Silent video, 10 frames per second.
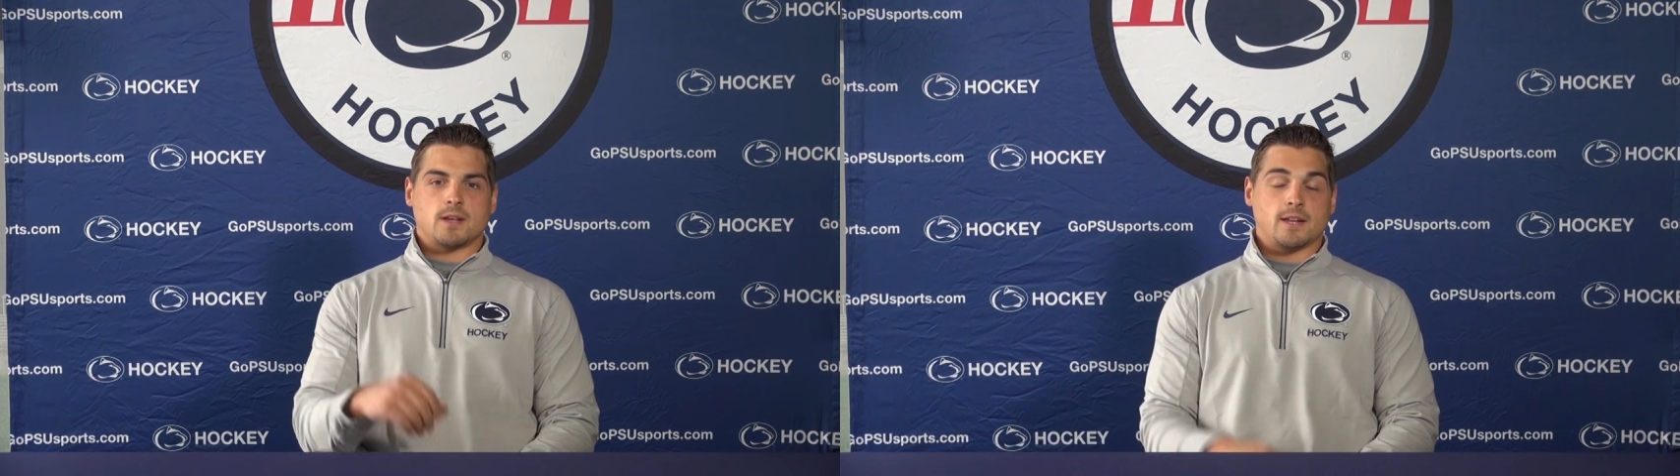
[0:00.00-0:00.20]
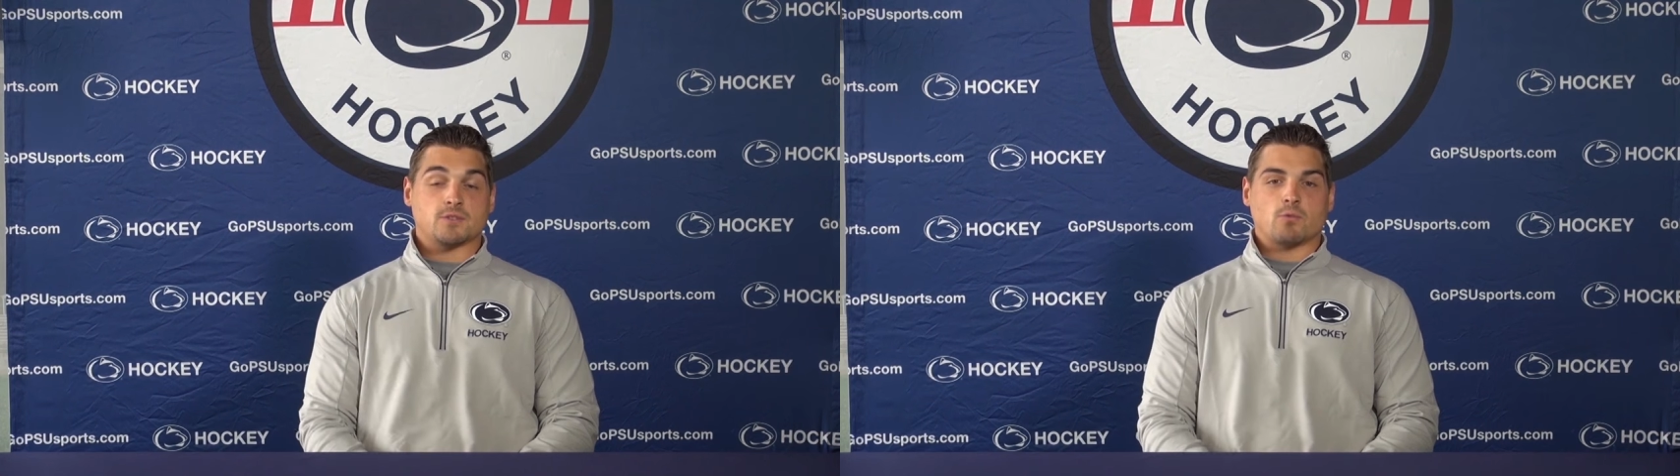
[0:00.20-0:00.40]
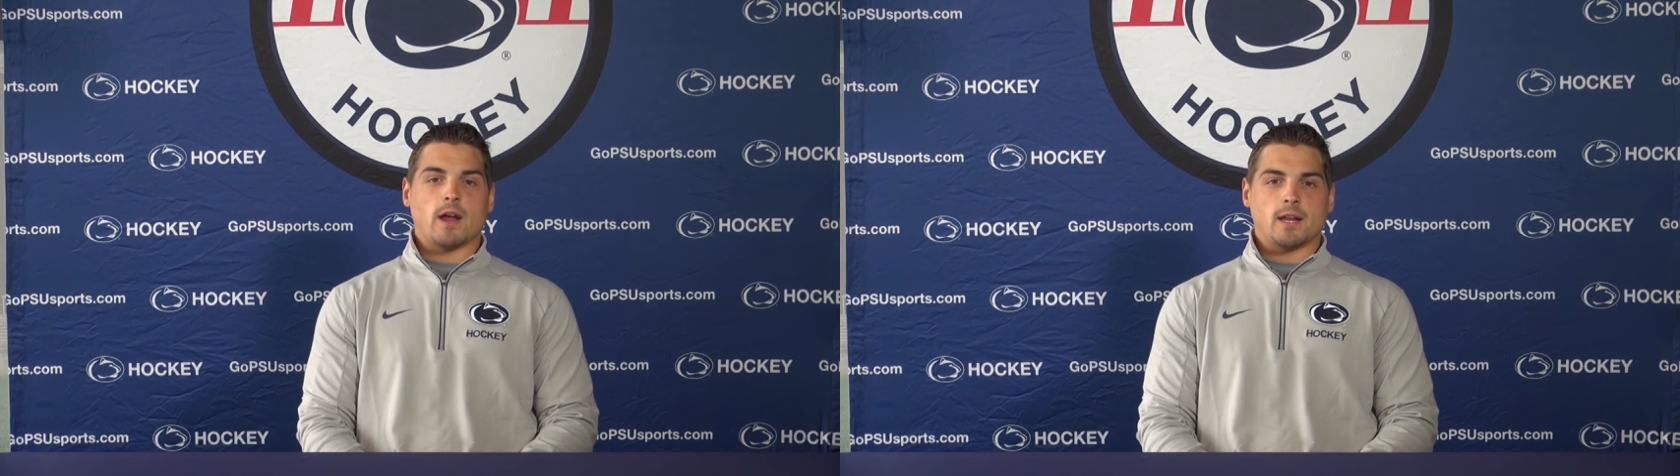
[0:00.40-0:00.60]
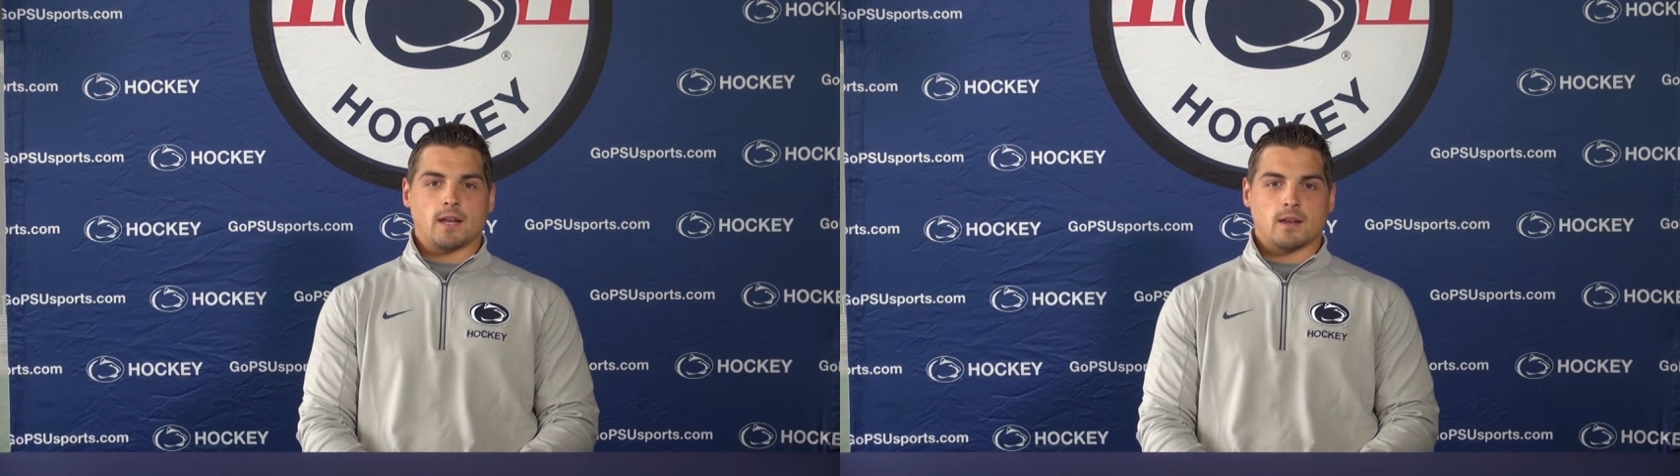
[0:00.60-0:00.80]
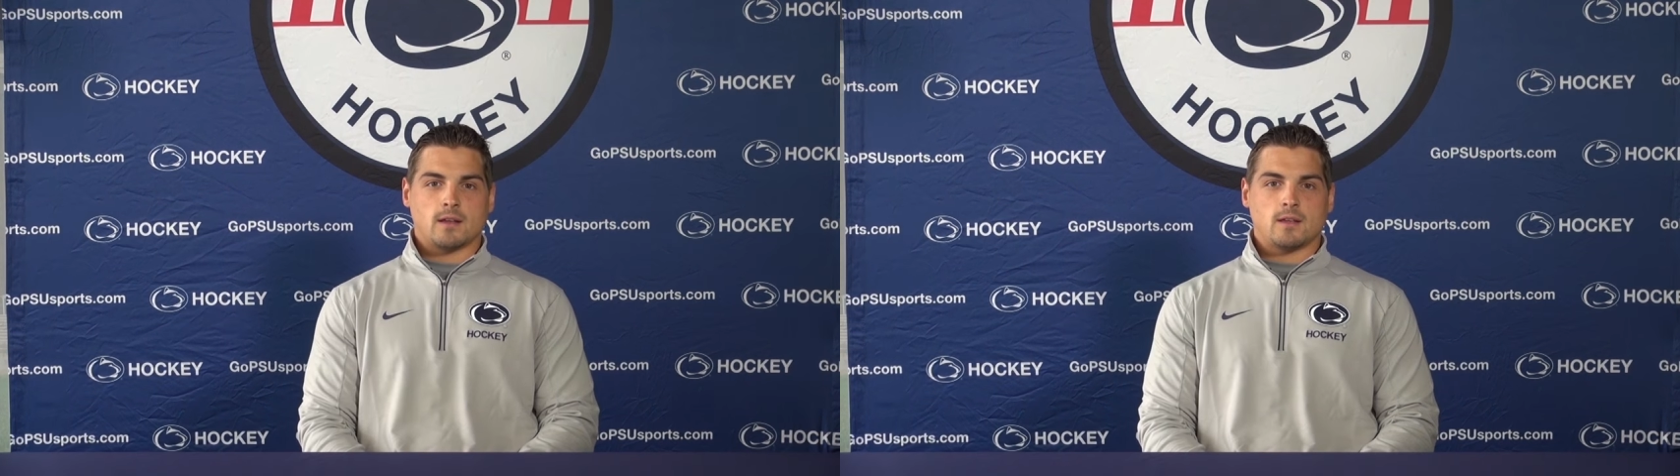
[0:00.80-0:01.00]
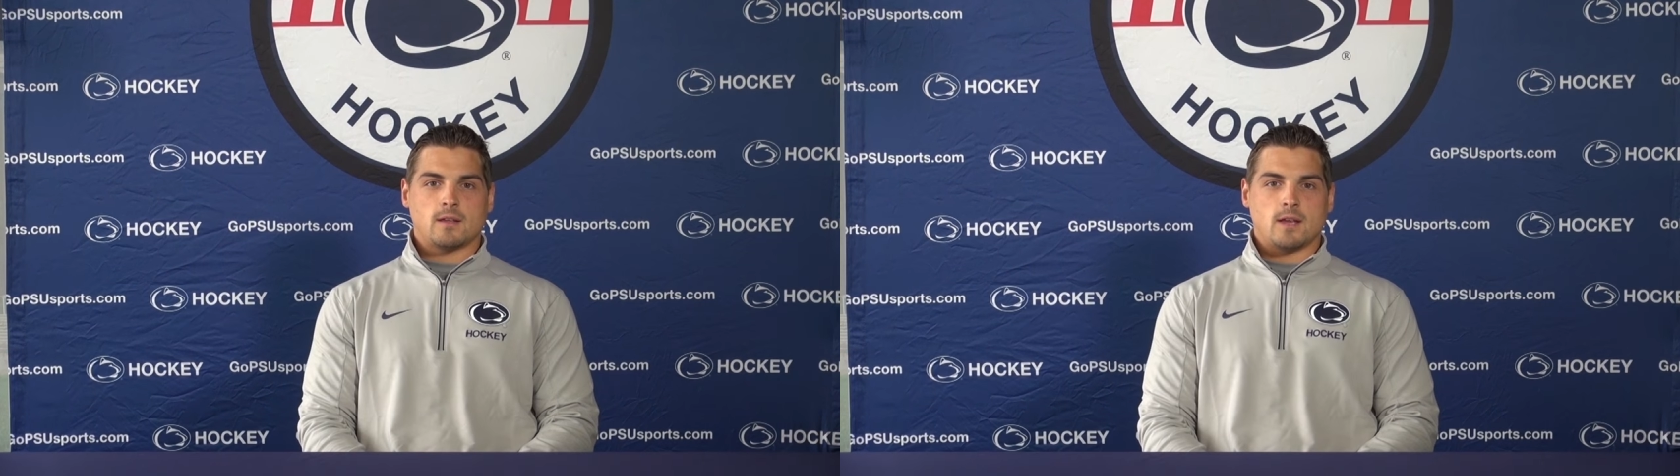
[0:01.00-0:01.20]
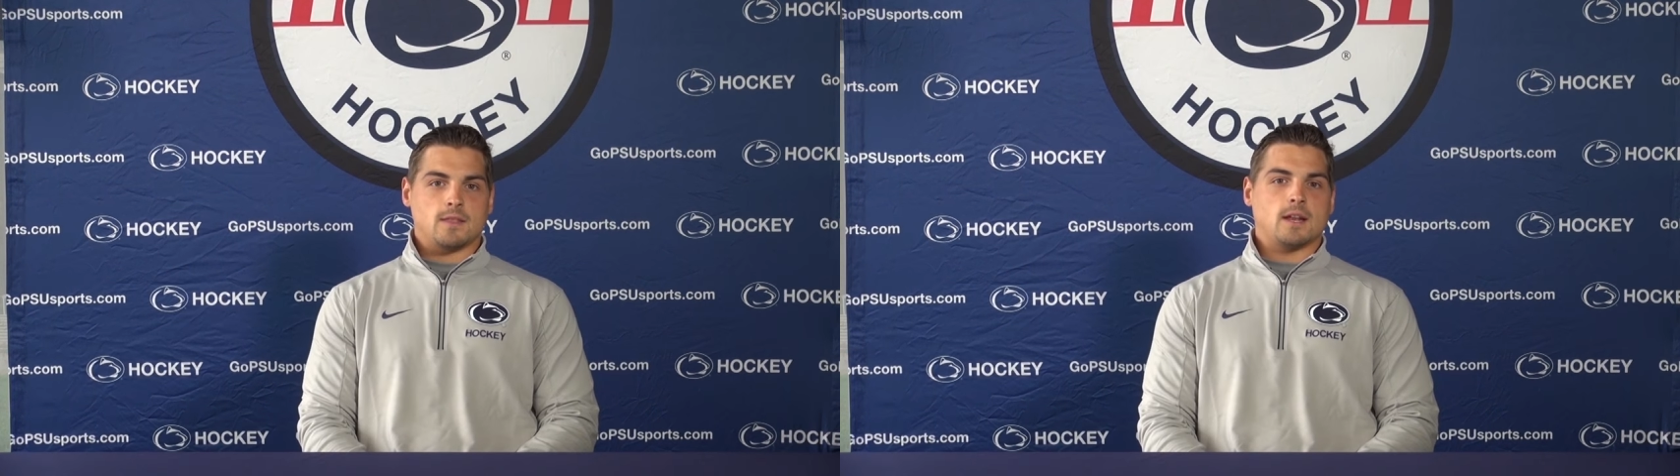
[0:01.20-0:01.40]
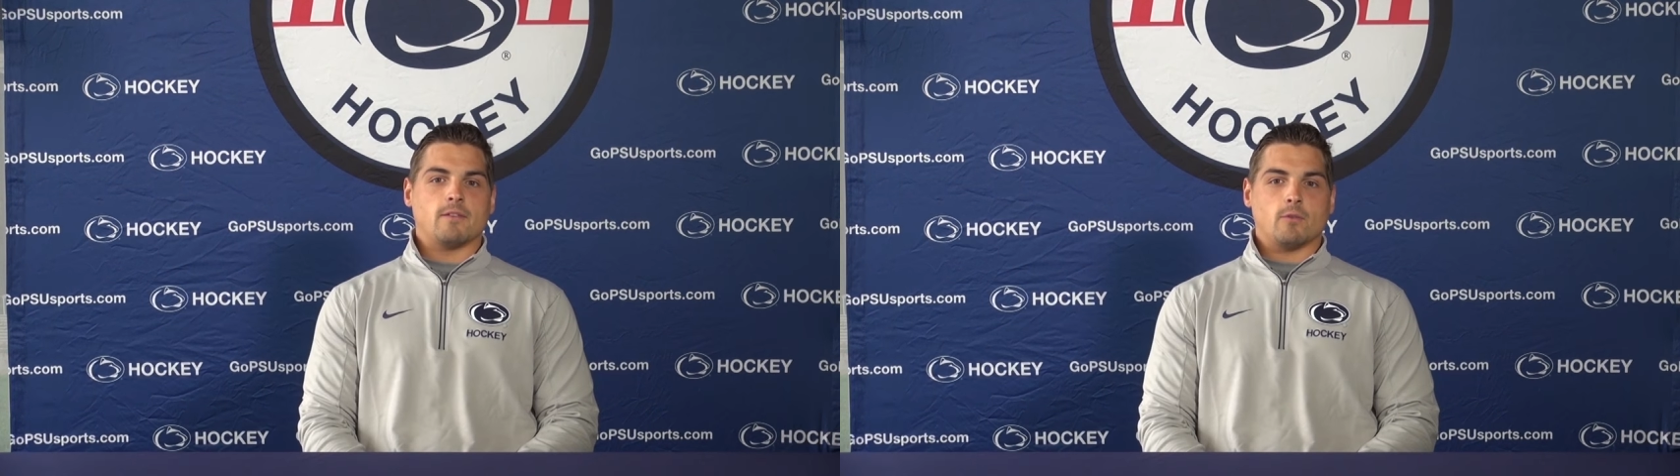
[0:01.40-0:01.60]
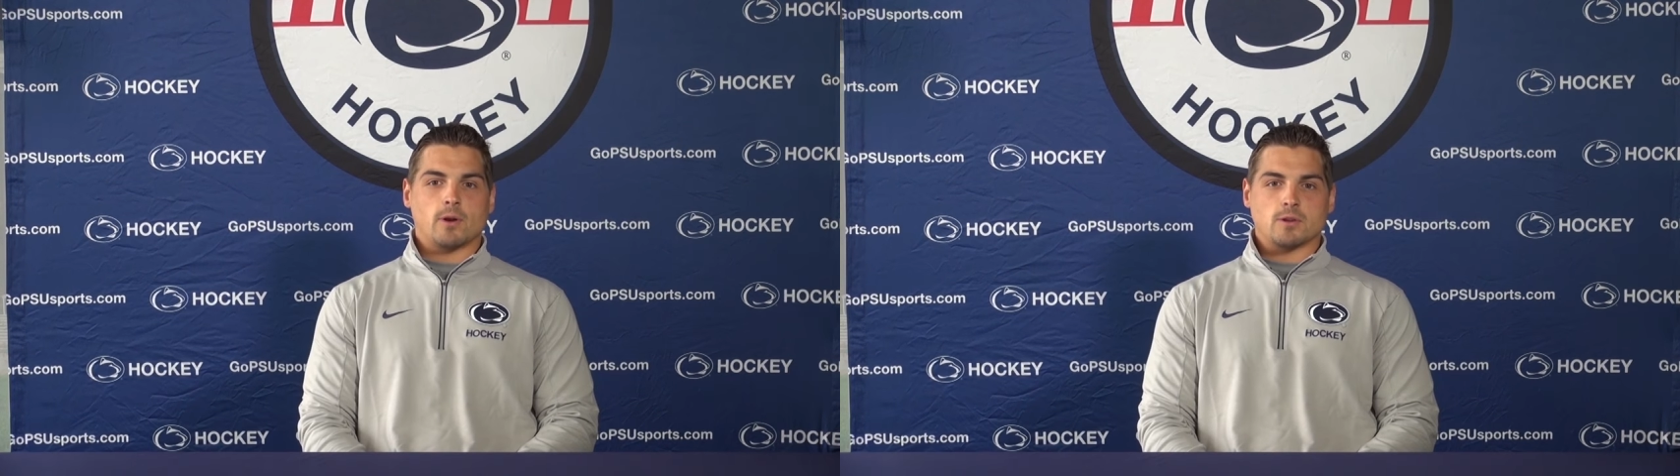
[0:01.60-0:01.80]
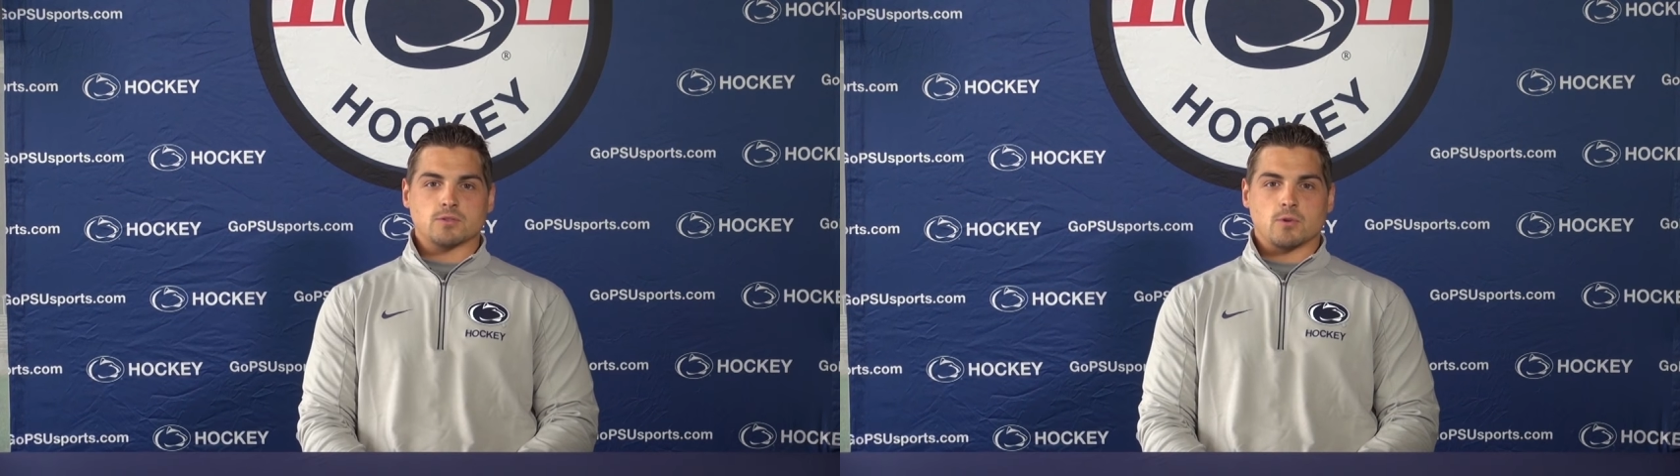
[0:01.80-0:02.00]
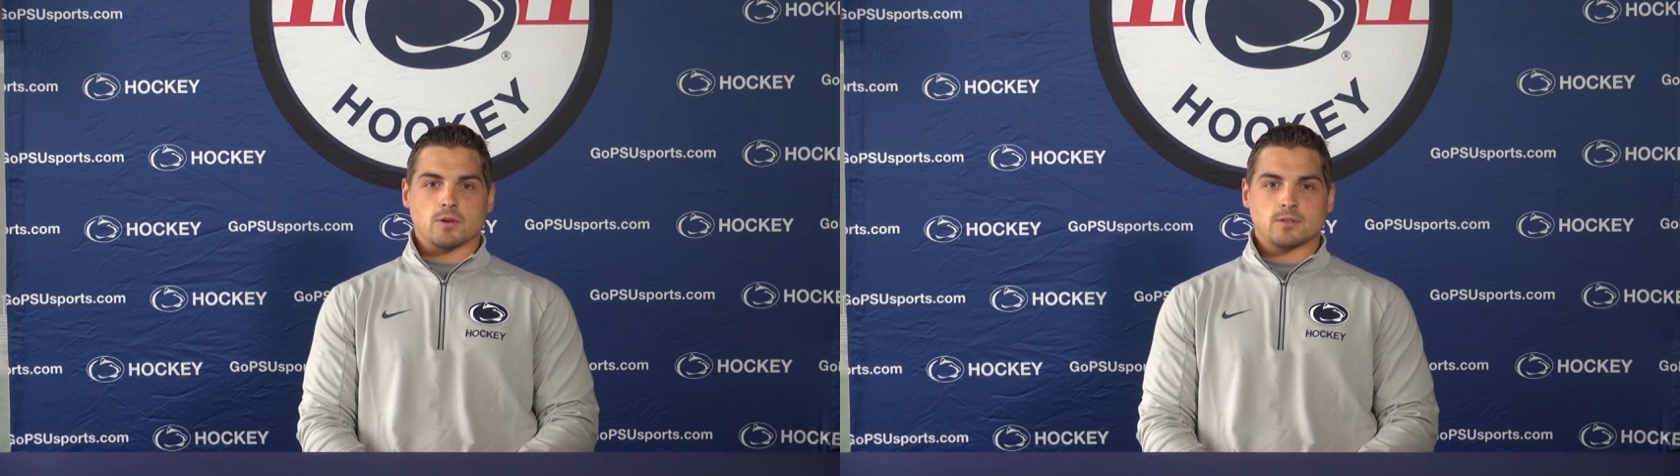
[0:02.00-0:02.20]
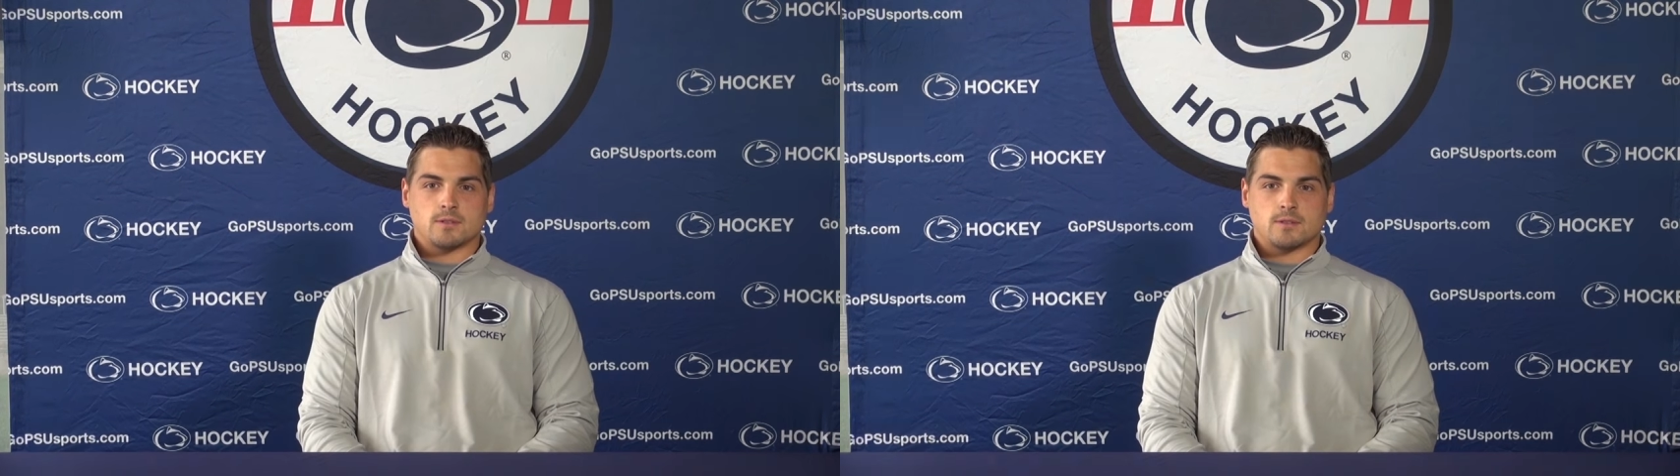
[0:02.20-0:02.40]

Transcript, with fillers: and it's raining, and then everyone else roars.